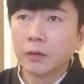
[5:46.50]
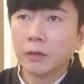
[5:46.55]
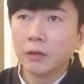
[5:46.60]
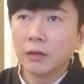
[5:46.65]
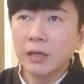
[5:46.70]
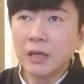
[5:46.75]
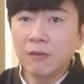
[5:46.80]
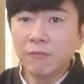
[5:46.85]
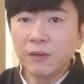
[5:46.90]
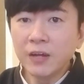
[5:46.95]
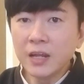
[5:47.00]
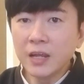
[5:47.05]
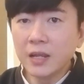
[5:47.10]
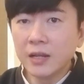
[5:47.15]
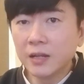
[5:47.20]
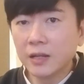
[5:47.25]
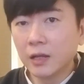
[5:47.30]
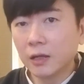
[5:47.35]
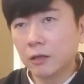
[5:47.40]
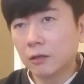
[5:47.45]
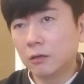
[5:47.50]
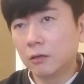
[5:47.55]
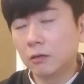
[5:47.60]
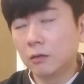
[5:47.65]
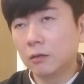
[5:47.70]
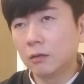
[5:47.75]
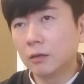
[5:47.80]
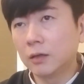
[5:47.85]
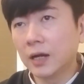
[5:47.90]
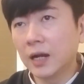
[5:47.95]
Even in the
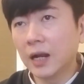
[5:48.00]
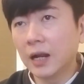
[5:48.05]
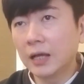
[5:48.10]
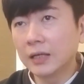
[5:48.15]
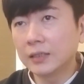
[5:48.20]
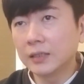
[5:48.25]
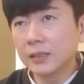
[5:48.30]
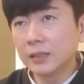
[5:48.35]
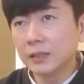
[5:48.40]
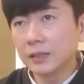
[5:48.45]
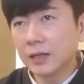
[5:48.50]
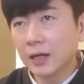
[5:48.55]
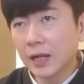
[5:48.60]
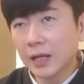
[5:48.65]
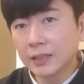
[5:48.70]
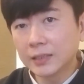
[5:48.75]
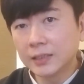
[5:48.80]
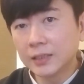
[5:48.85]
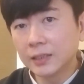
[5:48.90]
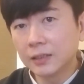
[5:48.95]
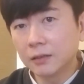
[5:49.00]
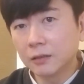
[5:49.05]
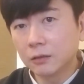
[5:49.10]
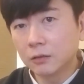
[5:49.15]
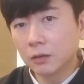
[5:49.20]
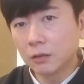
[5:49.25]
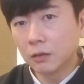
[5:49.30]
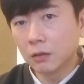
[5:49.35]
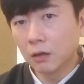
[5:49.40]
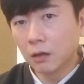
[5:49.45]
classic
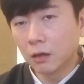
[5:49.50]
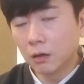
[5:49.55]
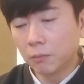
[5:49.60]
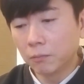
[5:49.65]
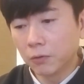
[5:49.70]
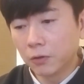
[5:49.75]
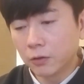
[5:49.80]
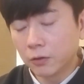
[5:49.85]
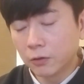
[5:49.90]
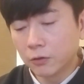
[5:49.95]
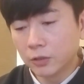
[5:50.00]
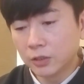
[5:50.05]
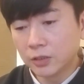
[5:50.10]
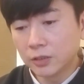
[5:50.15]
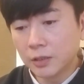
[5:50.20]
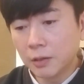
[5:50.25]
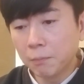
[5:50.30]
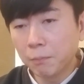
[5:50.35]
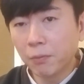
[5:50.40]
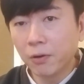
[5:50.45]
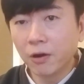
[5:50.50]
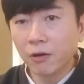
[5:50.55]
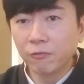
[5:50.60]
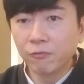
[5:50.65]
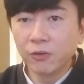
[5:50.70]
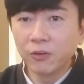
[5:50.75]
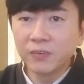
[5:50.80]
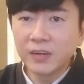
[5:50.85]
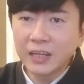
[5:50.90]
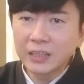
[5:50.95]
Christian point of
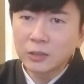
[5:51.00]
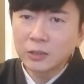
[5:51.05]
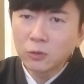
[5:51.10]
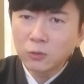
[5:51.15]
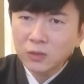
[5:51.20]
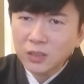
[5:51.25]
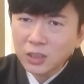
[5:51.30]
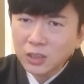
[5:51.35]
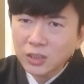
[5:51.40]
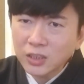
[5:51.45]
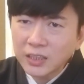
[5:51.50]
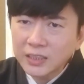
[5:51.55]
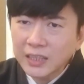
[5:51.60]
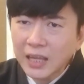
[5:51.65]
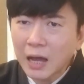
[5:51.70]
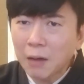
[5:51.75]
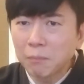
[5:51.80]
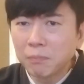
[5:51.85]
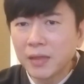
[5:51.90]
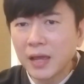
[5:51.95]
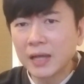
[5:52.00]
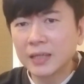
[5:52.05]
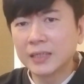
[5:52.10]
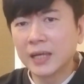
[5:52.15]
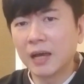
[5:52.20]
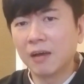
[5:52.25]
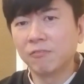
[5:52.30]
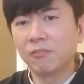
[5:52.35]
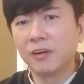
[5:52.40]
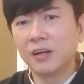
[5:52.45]
view, there's no such thing as up there is
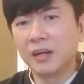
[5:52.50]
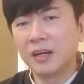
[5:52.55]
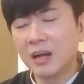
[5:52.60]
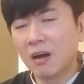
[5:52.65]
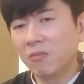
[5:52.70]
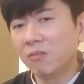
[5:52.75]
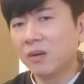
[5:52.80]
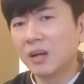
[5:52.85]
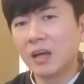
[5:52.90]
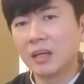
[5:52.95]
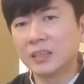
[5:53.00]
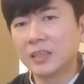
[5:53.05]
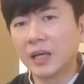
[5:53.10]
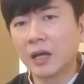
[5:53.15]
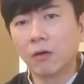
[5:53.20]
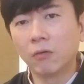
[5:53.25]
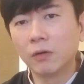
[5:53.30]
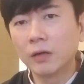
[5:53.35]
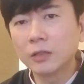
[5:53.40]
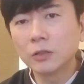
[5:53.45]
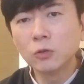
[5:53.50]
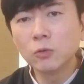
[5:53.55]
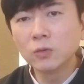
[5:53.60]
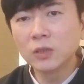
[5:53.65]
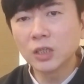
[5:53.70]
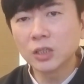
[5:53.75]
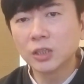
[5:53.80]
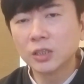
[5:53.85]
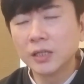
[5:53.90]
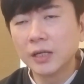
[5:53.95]
heaven, down there is hell. There's no
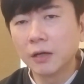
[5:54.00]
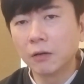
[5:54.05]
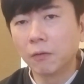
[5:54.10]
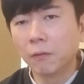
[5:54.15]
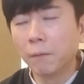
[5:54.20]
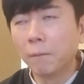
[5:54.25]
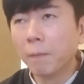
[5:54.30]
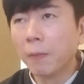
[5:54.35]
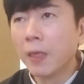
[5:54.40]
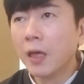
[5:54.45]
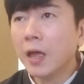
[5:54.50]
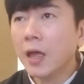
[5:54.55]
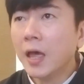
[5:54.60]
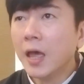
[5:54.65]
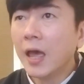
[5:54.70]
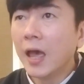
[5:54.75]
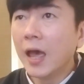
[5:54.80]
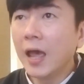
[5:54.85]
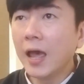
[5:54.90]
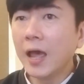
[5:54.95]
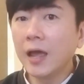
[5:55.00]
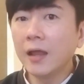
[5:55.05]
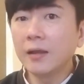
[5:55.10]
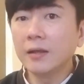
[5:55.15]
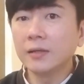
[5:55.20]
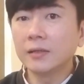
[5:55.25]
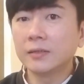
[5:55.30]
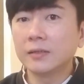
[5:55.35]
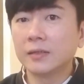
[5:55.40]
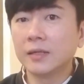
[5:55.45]
such thing, no.
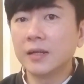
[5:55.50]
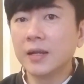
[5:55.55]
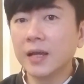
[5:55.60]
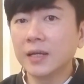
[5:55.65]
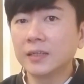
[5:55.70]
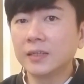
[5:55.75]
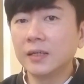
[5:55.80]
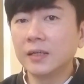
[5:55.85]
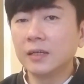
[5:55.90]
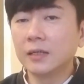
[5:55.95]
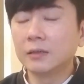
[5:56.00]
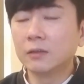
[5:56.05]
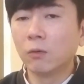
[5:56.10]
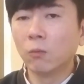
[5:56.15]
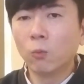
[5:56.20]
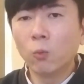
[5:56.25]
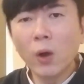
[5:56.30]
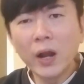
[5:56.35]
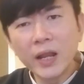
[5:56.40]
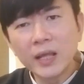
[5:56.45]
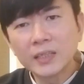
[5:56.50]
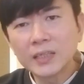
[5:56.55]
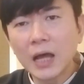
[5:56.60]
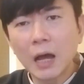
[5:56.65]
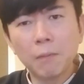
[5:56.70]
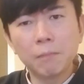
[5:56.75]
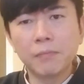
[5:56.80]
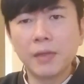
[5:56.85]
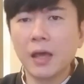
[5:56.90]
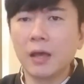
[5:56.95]
And the next thing is, what is
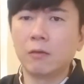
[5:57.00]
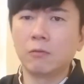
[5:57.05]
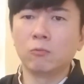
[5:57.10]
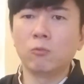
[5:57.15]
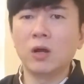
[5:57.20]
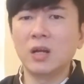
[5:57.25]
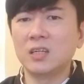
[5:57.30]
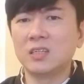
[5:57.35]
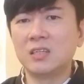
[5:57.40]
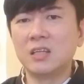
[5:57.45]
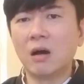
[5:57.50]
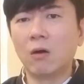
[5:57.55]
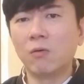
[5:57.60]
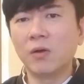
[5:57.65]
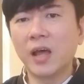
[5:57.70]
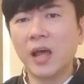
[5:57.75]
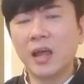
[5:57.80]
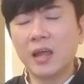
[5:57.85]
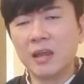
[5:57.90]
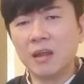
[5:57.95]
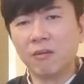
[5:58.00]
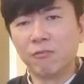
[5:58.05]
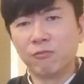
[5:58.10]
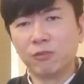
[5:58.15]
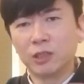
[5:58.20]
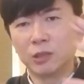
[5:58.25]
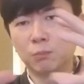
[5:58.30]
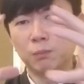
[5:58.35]
up there? What is down there in the first